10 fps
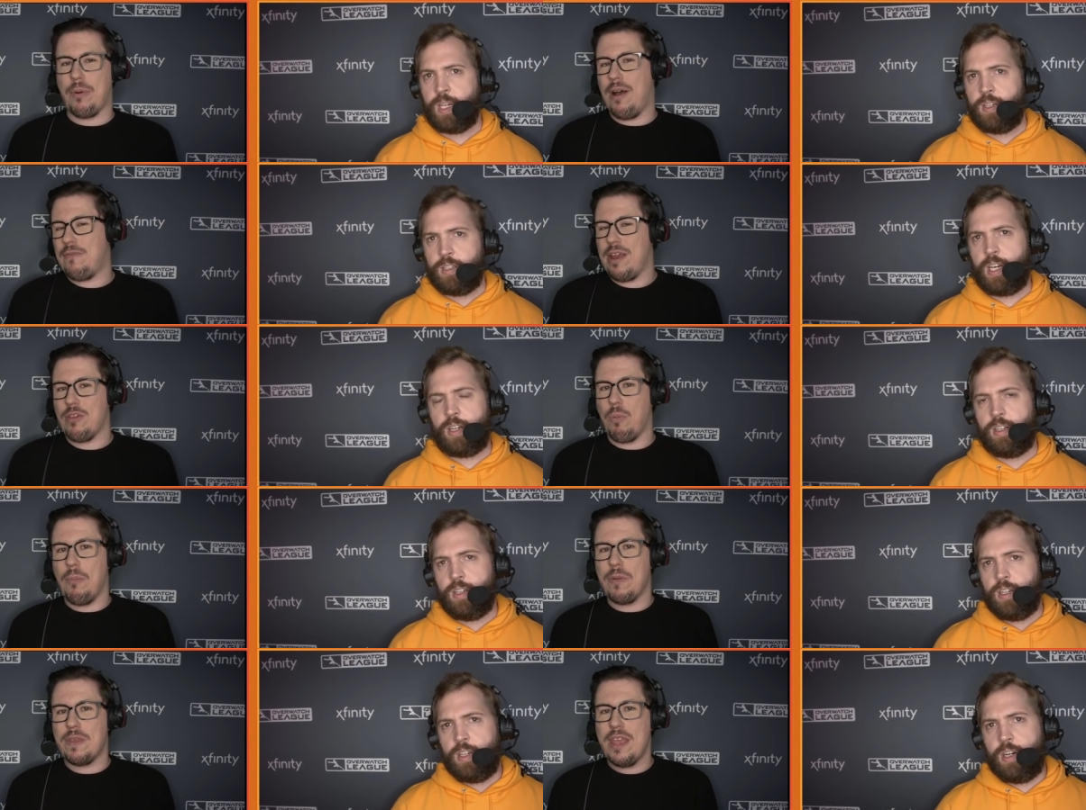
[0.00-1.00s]
Speaker 1: to Profit as yeah. we
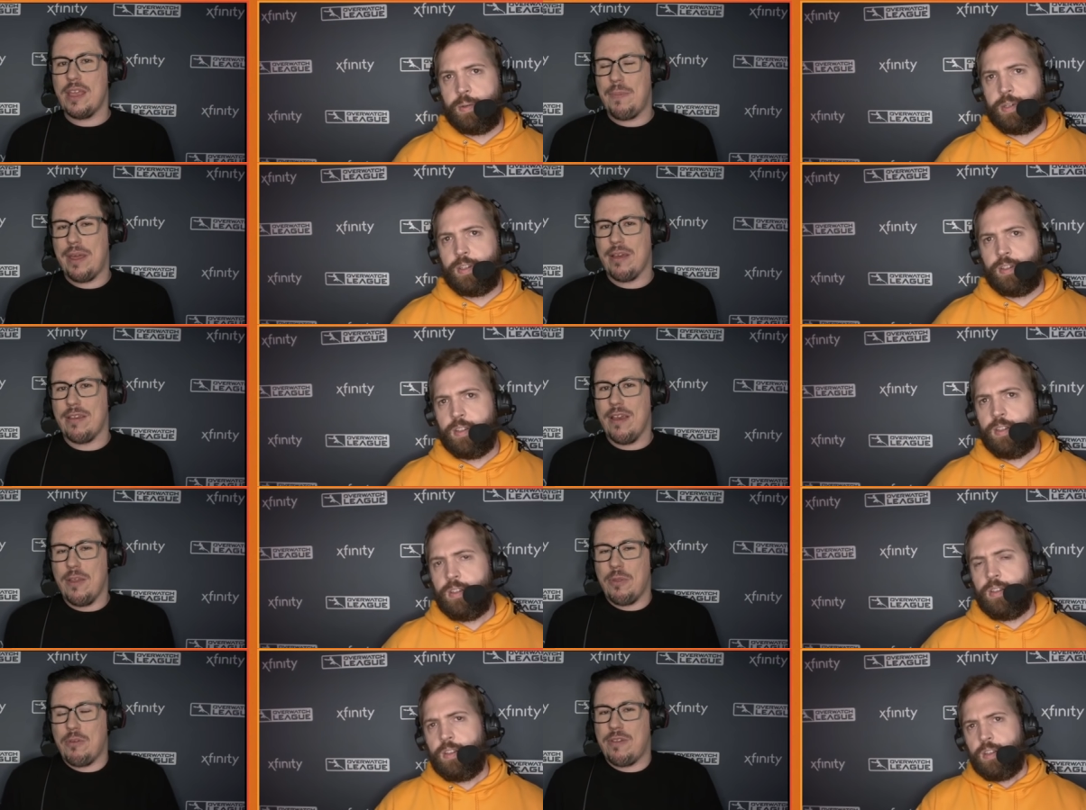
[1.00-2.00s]
would think, because I,
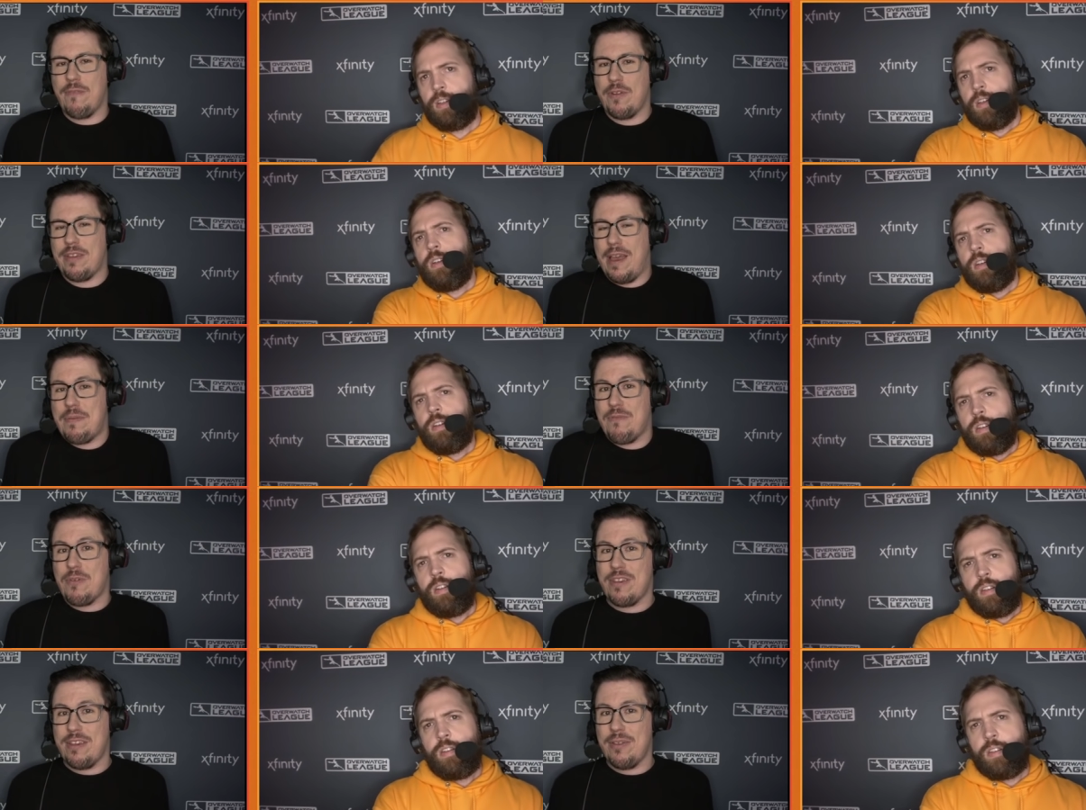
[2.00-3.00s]
there's different types of
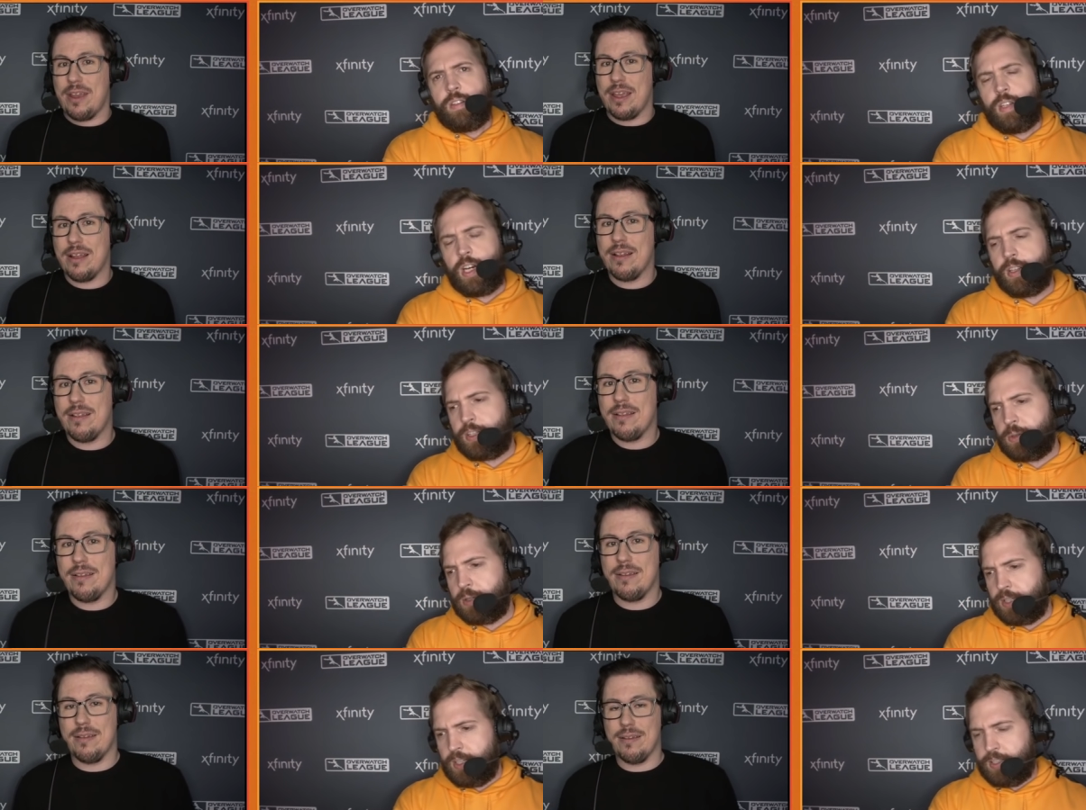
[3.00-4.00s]
versatility.
Speaker 2: Yeah, and
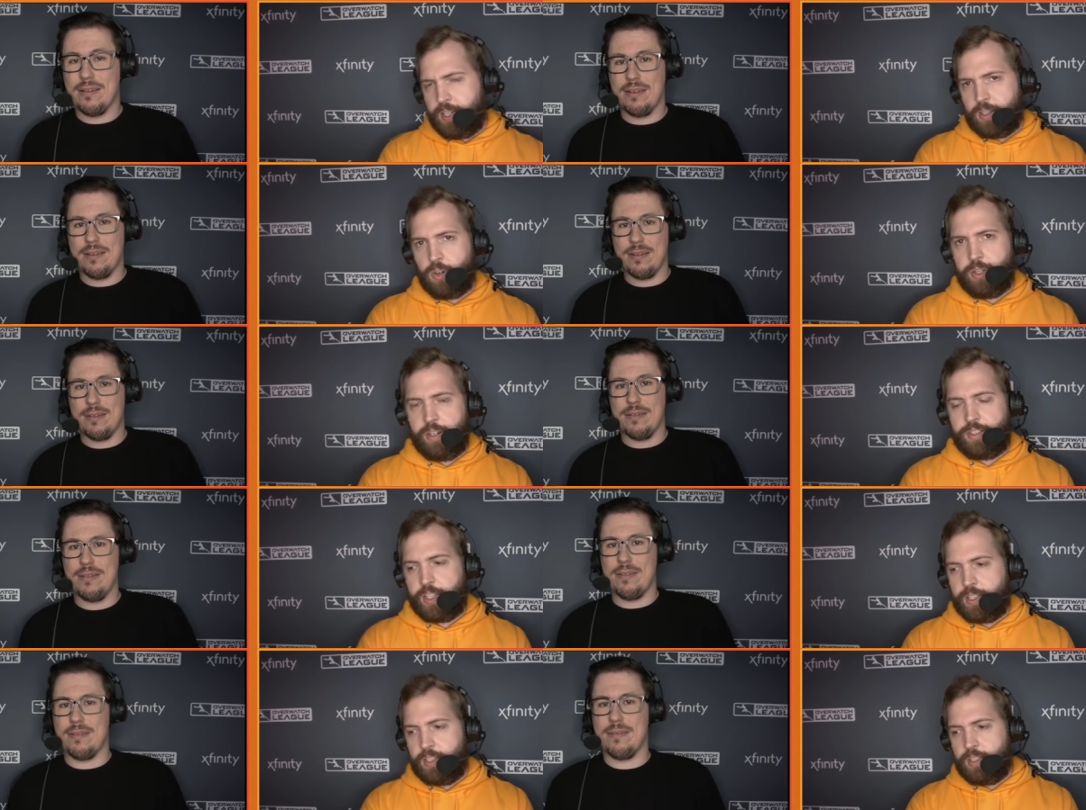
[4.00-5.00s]
that's what I was kind of saying earlier.
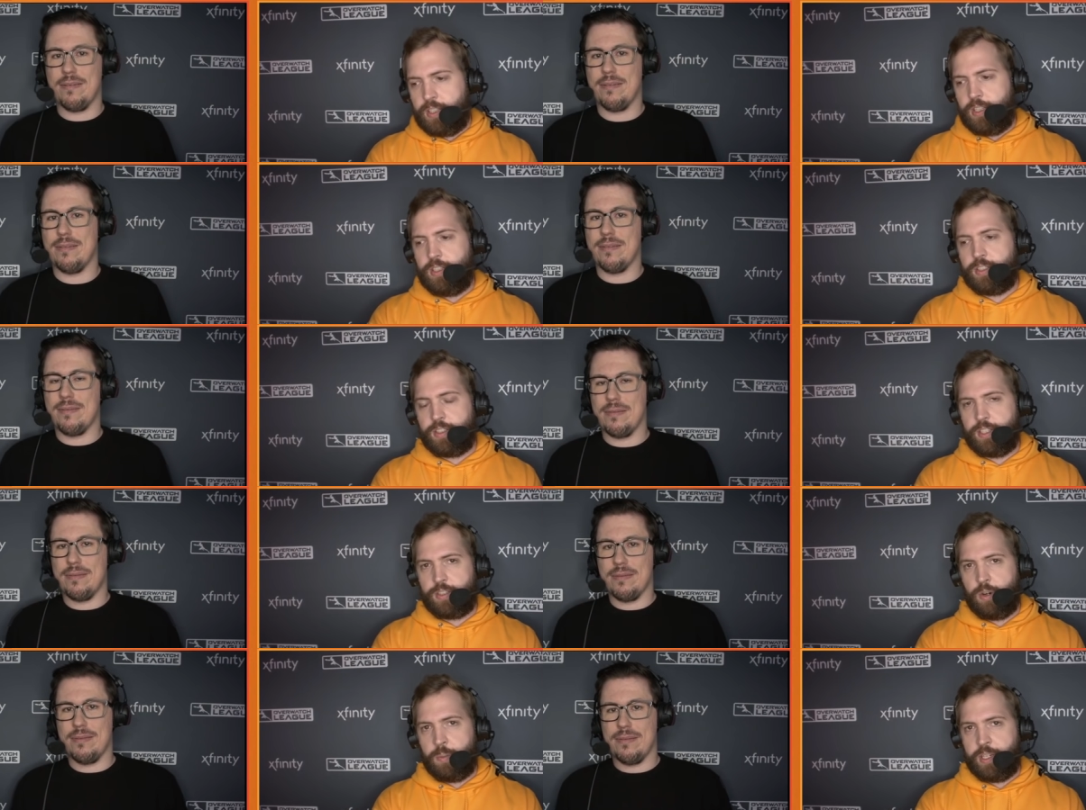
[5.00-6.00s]
It's like he's
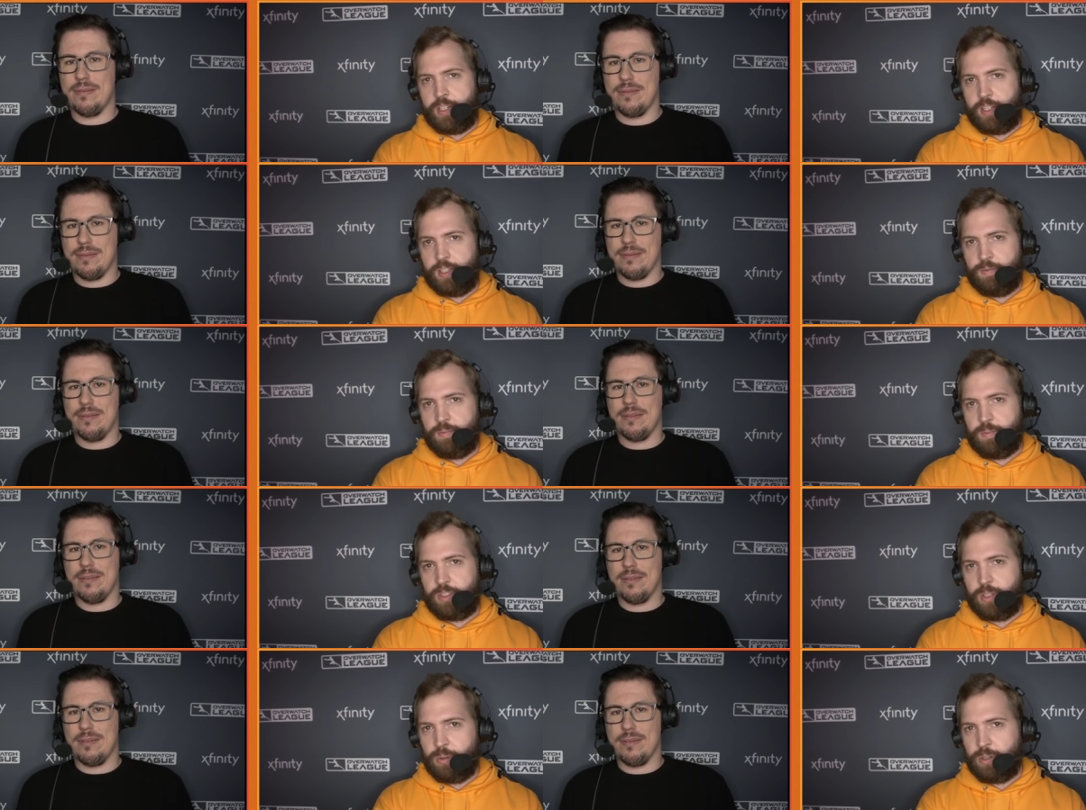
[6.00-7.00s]
he's normally a
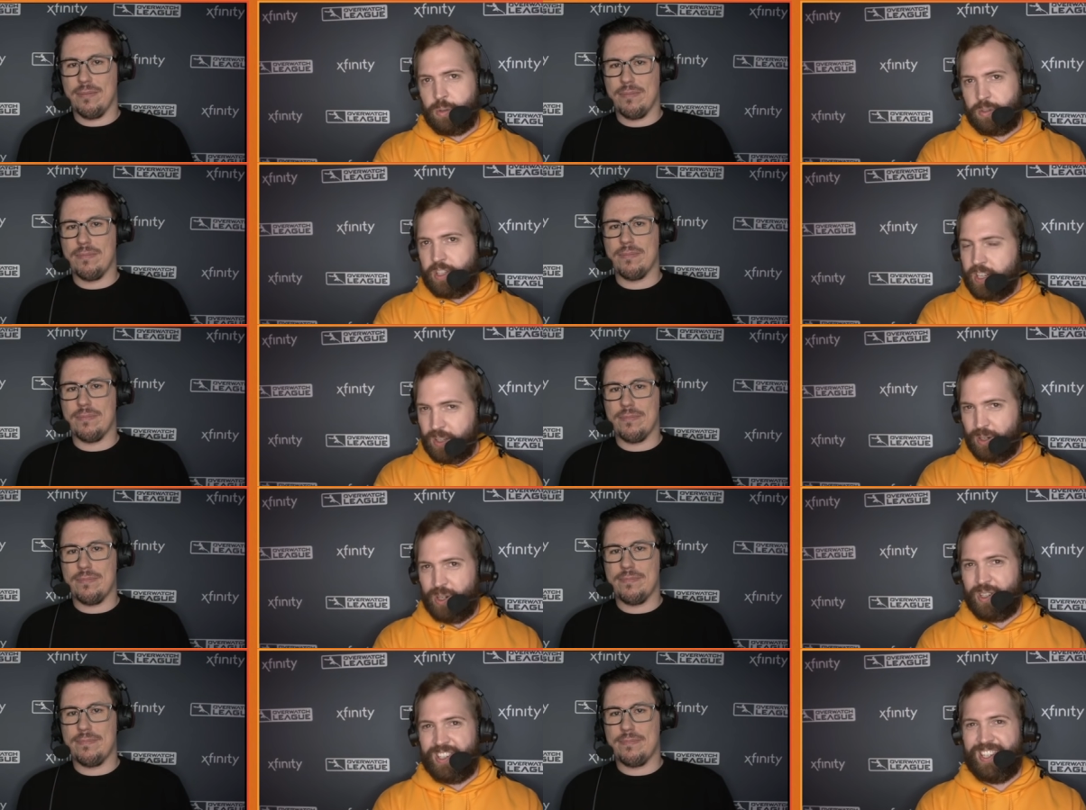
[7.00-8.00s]
stone cold
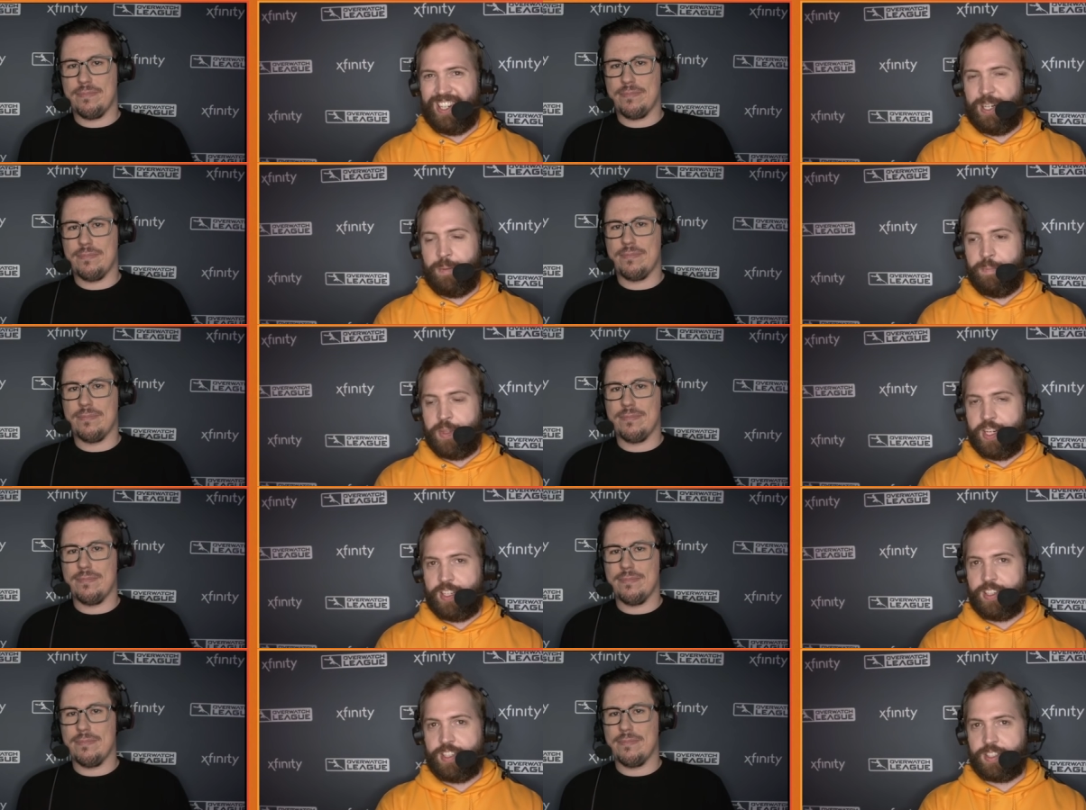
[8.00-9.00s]
killer, um,
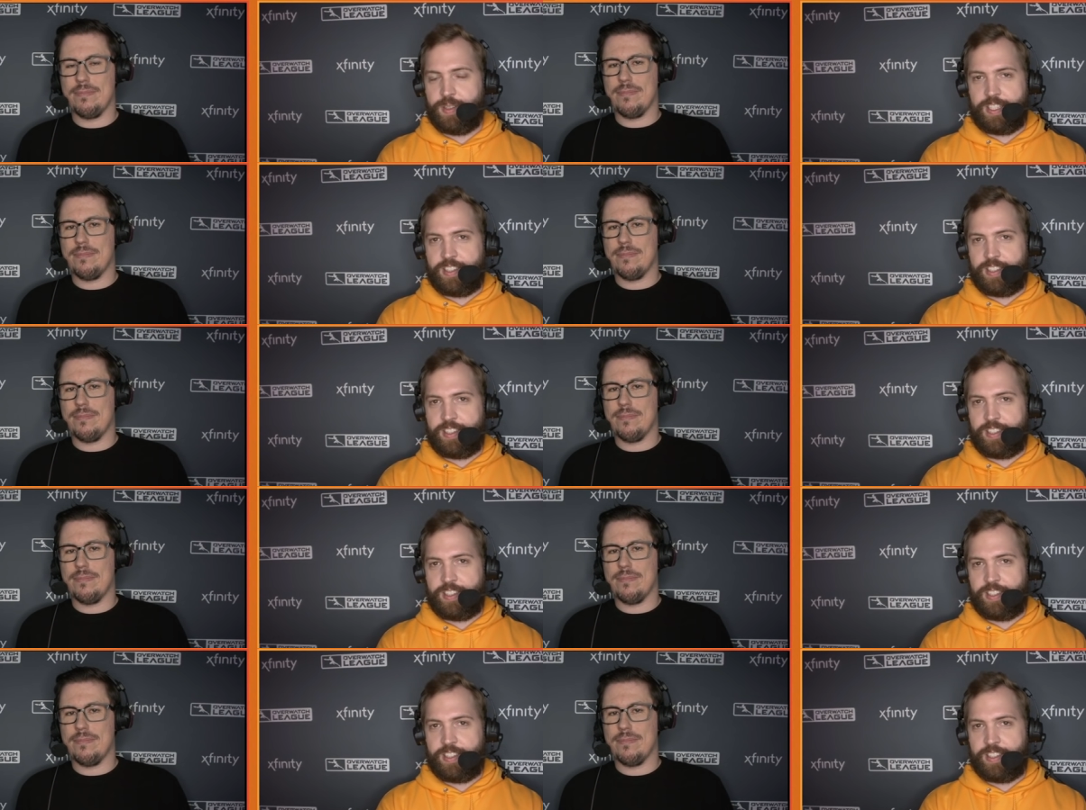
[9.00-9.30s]
and he